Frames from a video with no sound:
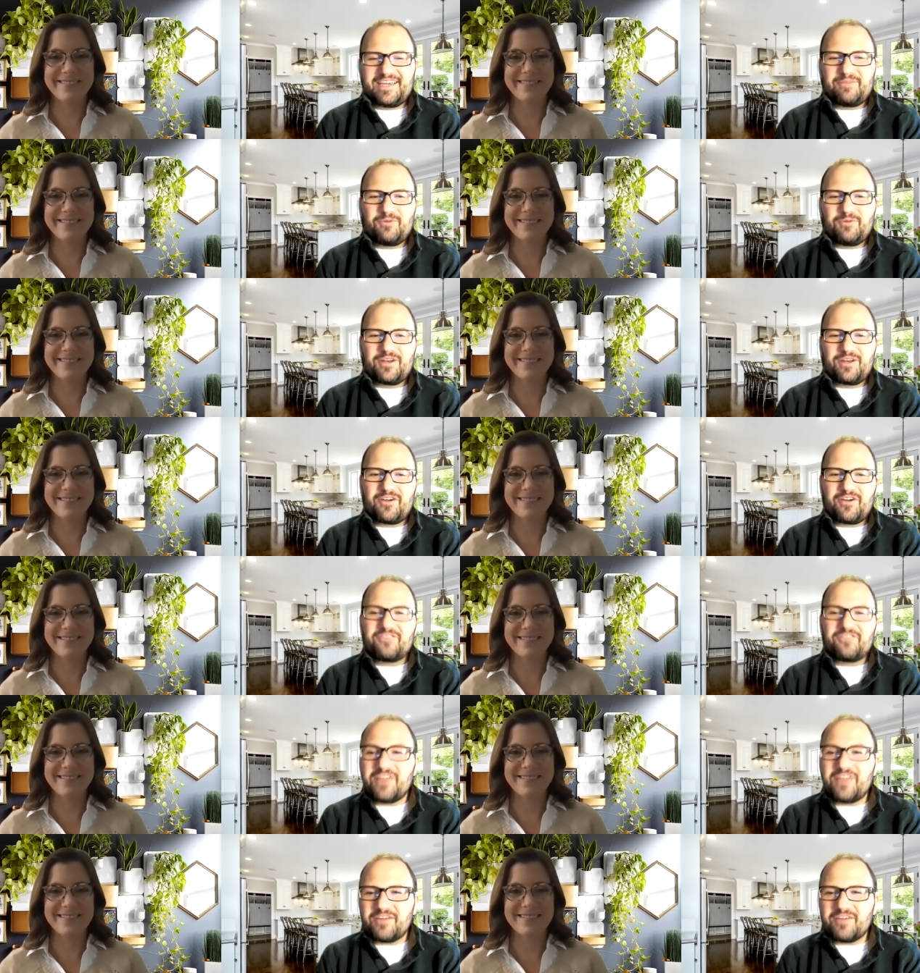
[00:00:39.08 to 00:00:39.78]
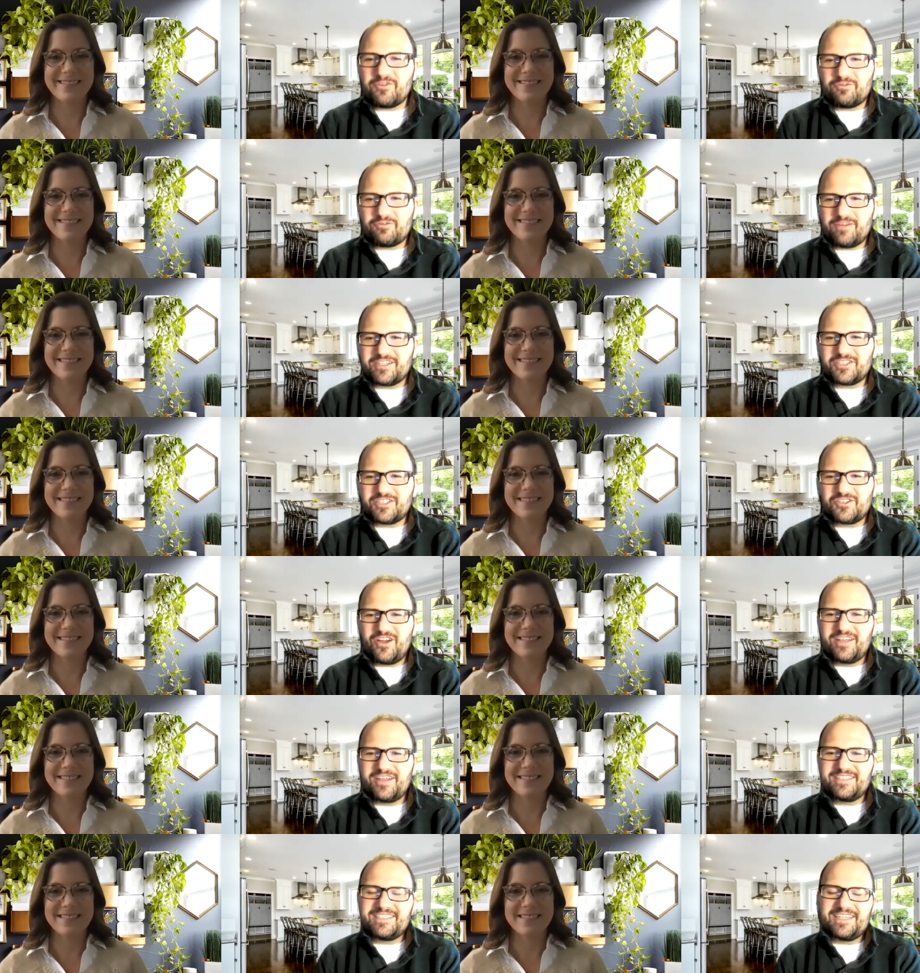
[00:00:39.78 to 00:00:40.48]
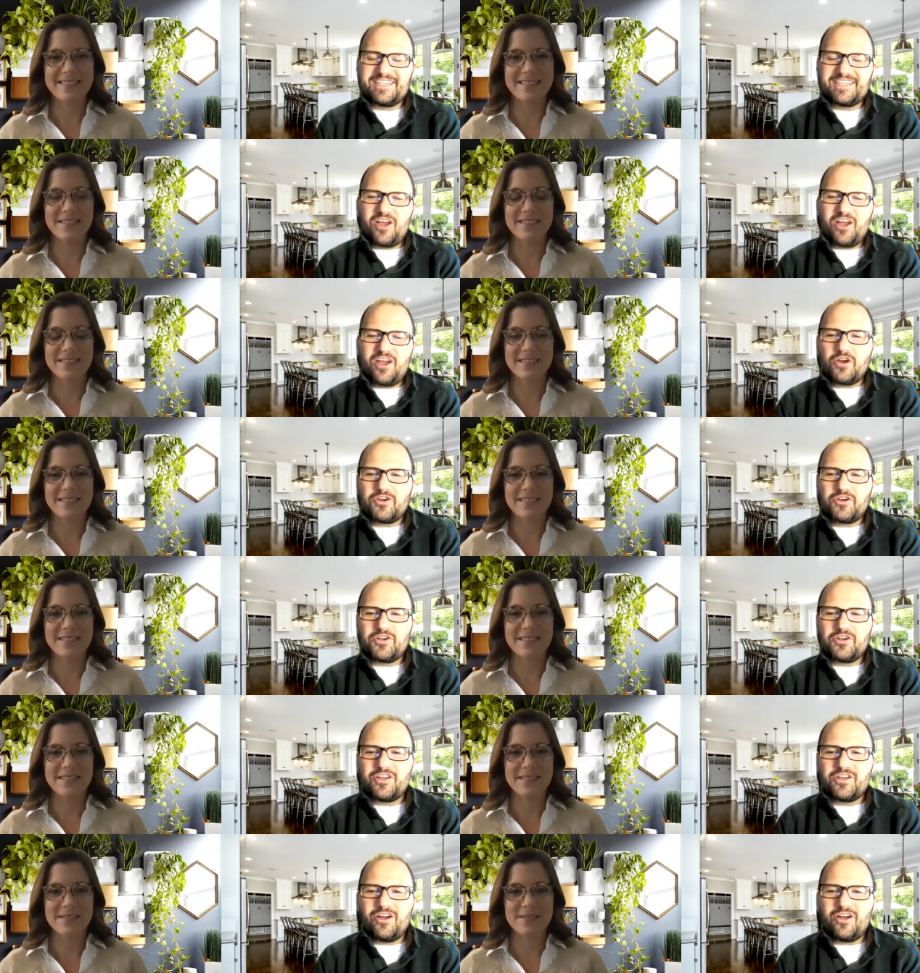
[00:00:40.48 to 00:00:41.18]
Speaker 1: in one of our favorite restaurants in
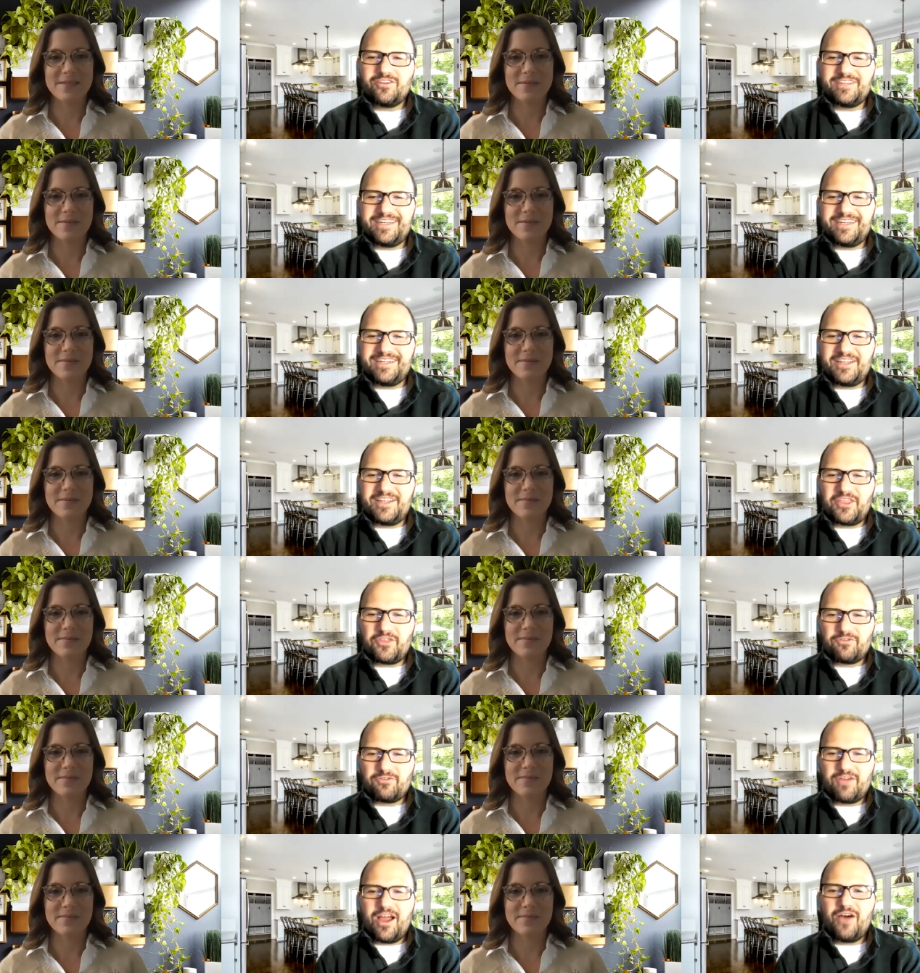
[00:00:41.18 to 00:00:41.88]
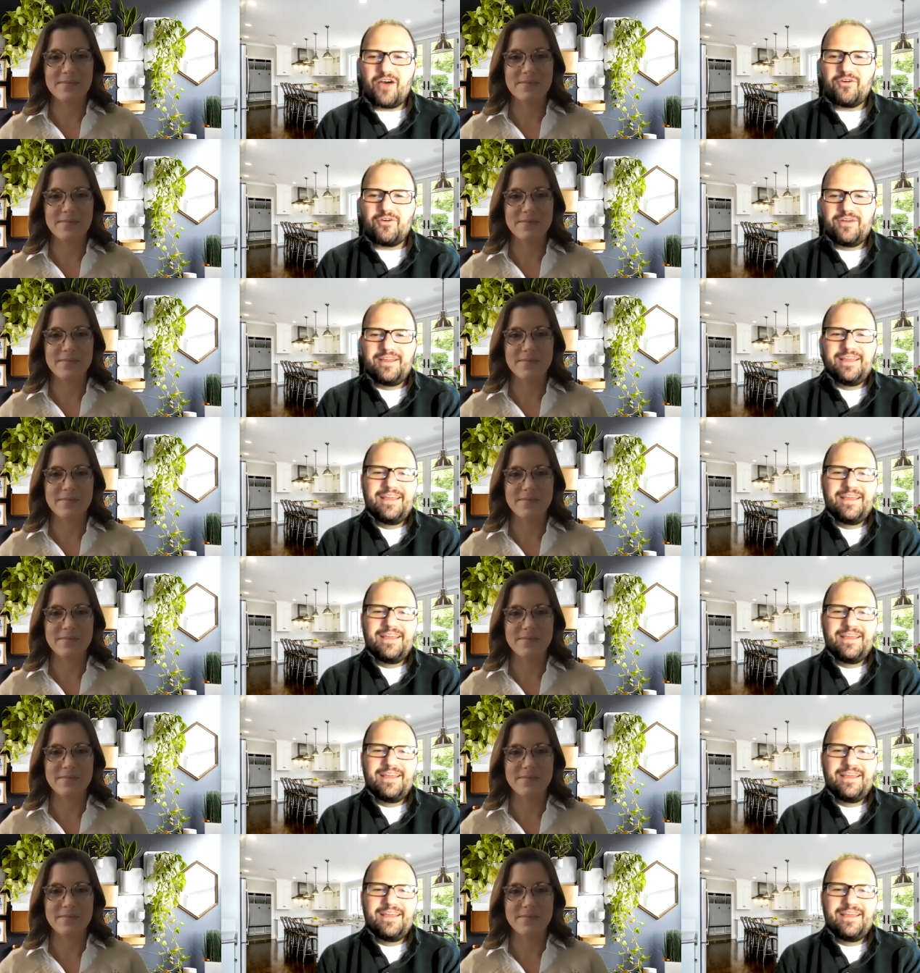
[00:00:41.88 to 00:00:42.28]
concord called 80 Thoreau,